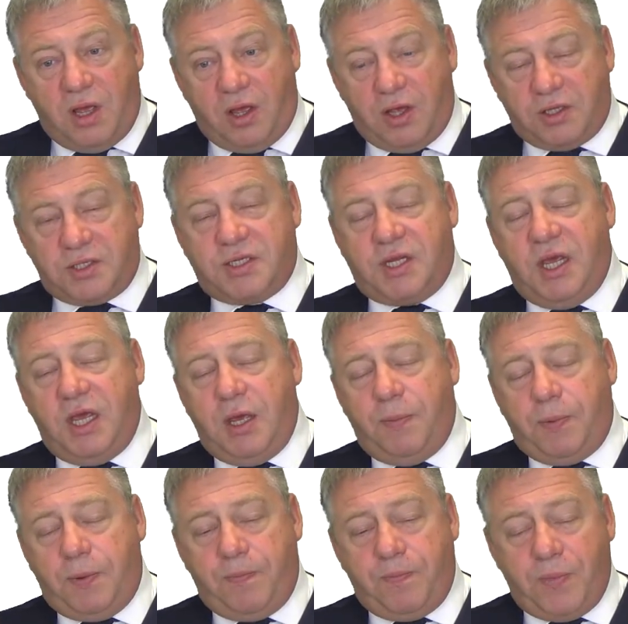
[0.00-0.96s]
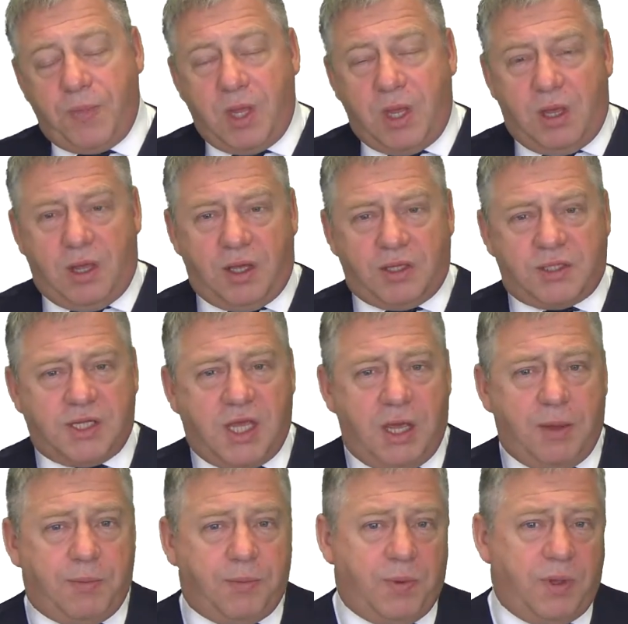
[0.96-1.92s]
Escape
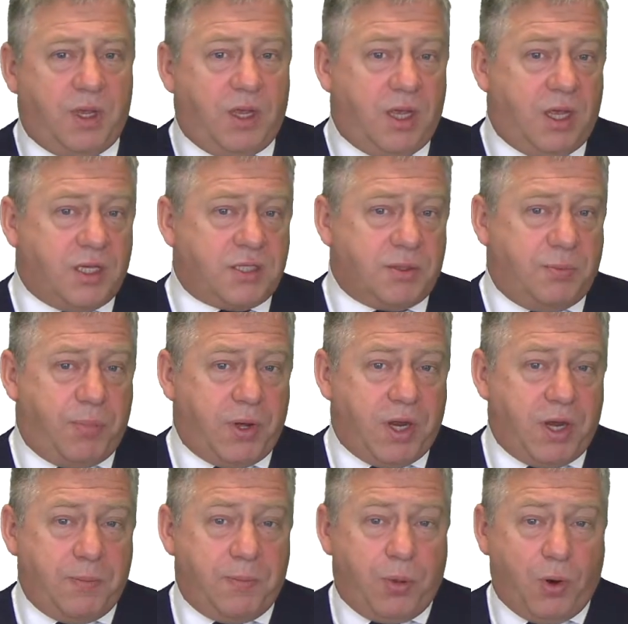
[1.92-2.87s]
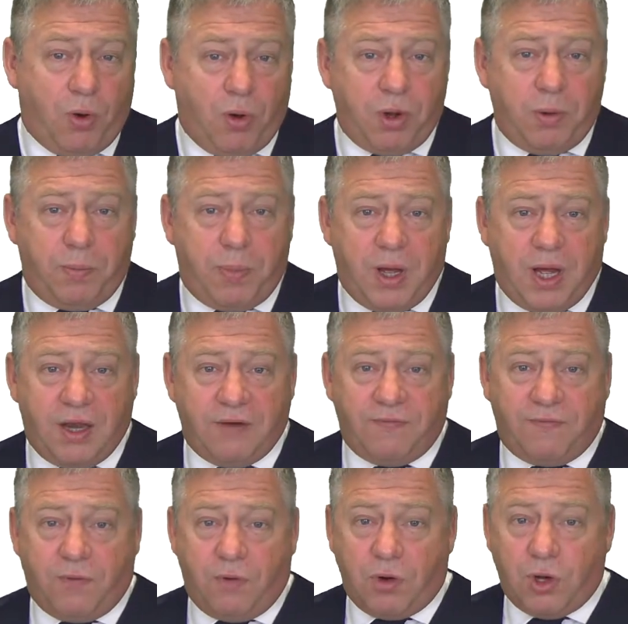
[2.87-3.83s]
is an important part
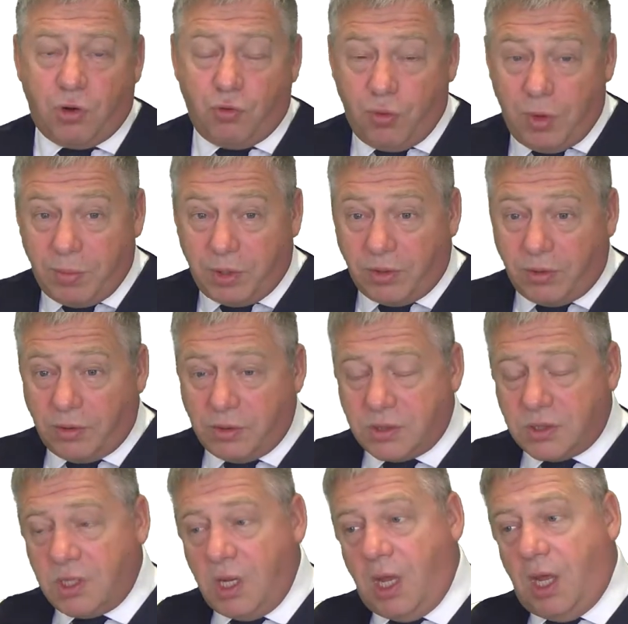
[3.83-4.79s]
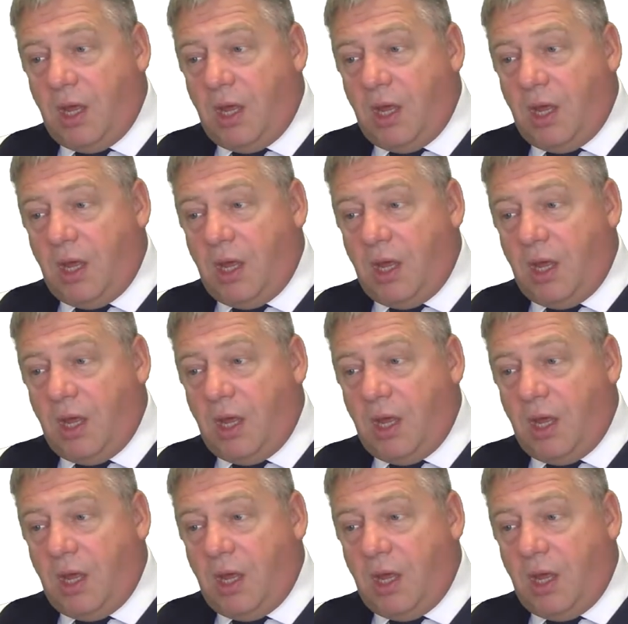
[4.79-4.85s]
for criminals